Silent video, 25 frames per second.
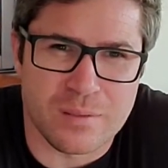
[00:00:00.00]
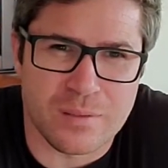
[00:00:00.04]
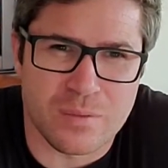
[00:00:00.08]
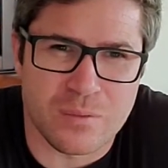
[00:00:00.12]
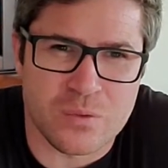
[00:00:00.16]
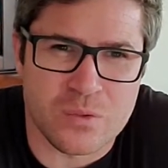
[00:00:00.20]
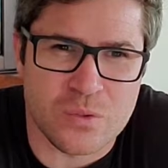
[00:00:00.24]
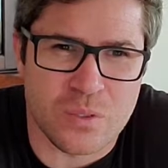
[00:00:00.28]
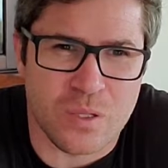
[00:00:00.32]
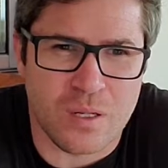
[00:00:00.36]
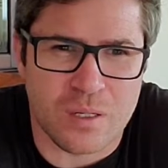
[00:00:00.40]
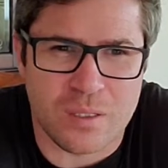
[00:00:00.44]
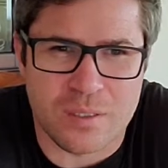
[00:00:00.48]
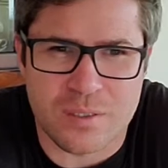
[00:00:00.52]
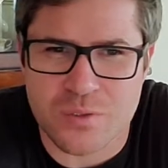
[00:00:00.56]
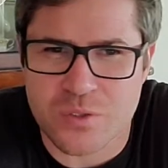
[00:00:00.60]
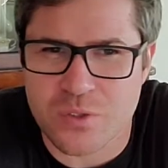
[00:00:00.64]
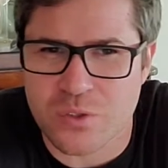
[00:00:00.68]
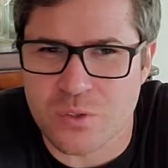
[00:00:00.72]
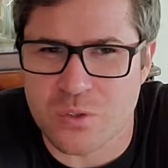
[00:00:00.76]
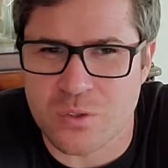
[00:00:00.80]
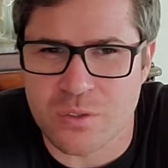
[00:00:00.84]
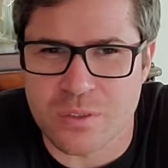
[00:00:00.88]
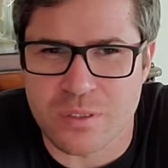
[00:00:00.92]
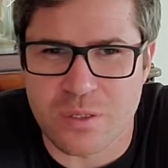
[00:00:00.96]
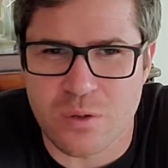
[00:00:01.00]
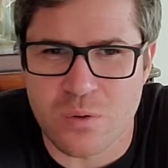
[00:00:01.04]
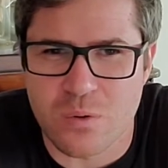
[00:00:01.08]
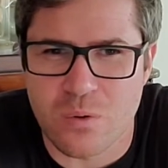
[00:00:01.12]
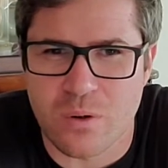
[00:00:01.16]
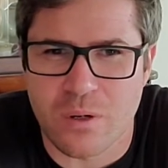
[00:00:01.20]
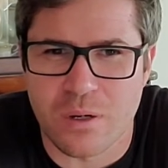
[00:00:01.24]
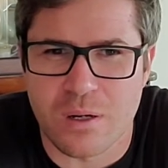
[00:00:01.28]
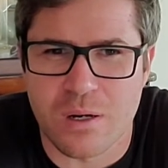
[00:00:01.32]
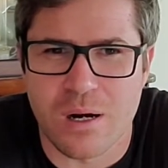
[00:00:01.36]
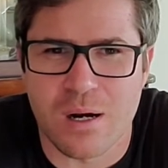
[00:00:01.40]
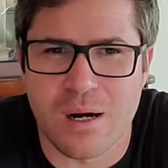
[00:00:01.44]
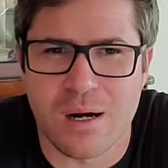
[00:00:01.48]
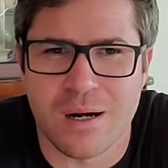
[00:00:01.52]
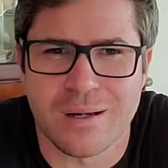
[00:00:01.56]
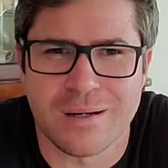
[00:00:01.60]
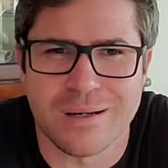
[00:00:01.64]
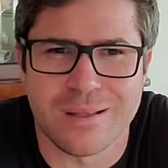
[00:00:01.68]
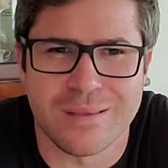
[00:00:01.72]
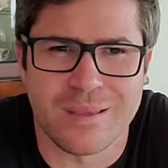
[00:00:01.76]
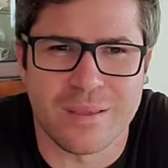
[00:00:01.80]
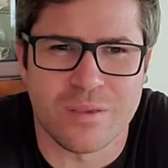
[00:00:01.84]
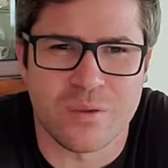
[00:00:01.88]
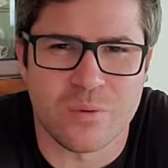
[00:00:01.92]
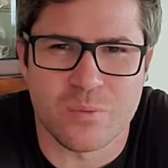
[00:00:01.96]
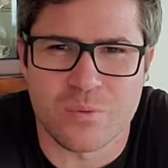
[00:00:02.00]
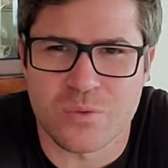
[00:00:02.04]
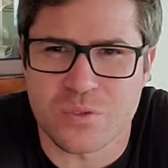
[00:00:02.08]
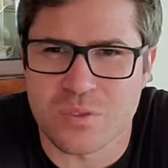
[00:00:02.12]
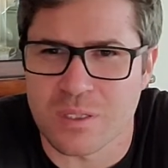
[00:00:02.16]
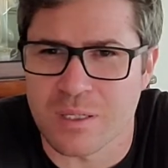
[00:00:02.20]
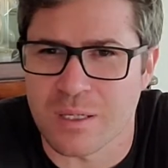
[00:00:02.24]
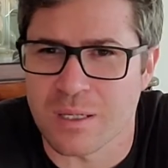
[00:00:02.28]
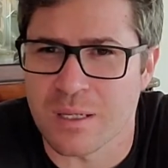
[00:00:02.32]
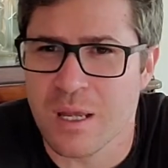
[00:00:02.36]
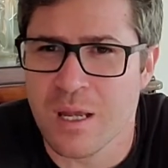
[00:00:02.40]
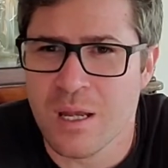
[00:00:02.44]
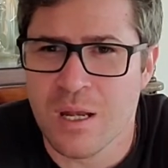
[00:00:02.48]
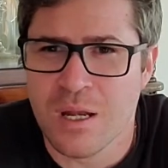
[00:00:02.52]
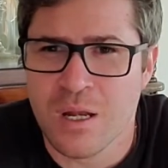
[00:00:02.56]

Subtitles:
There's a lot of uncertainty going on, and then there was like